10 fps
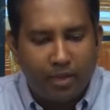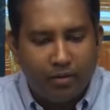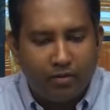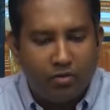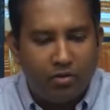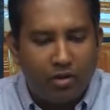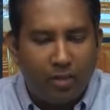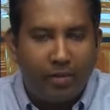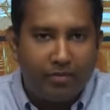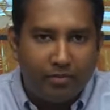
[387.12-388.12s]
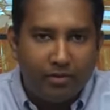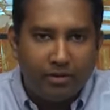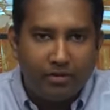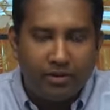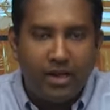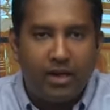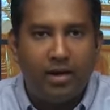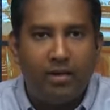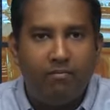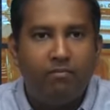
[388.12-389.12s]
So apart from this,
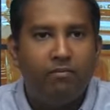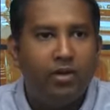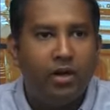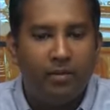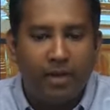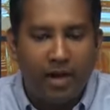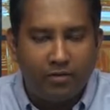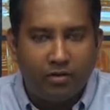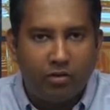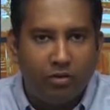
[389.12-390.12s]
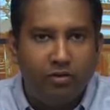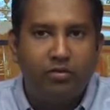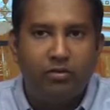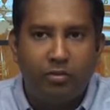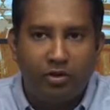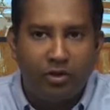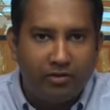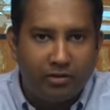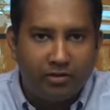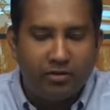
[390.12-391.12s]
as the course
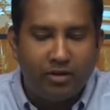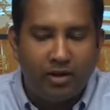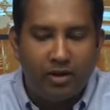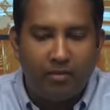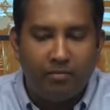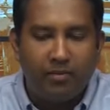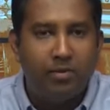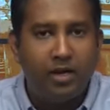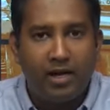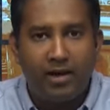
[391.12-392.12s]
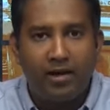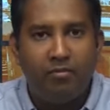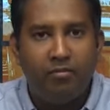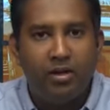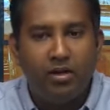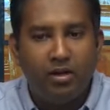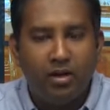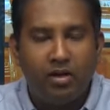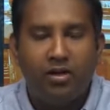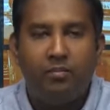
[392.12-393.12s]
progresses, we will have
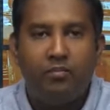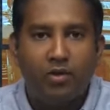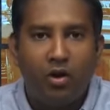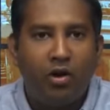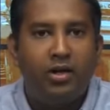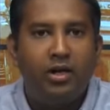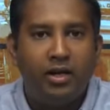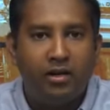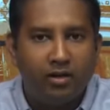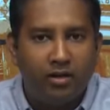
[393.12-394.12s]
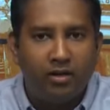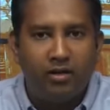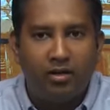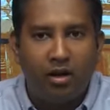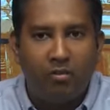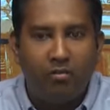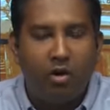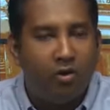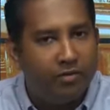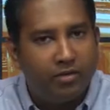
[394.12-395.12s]
online
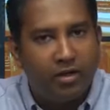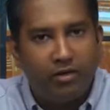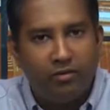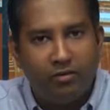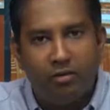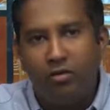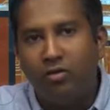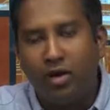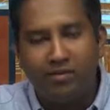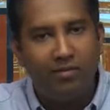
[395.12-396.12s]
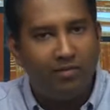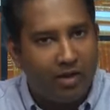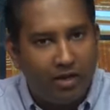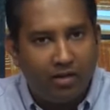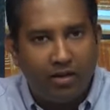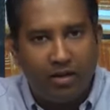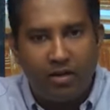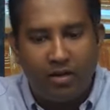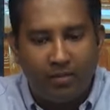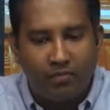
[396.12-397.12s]
office hours. So every week
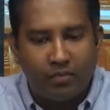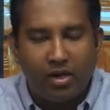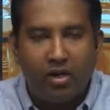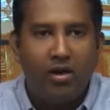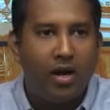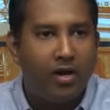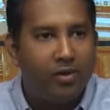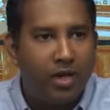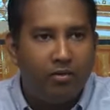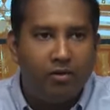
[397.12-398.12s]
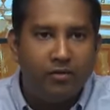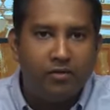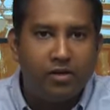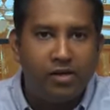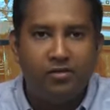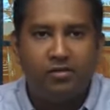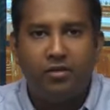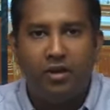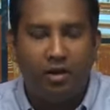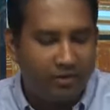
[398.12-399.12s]
I will have office hours,
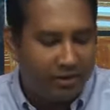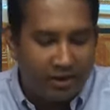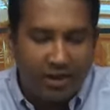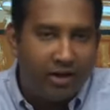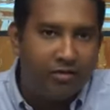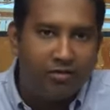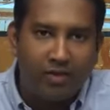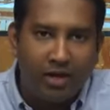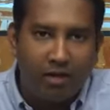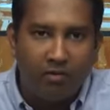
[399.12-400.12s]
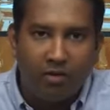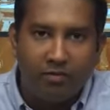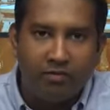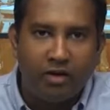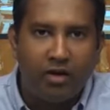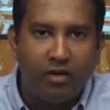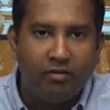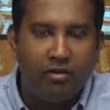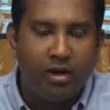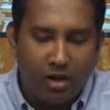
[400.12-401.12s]
the TAs will have office hours.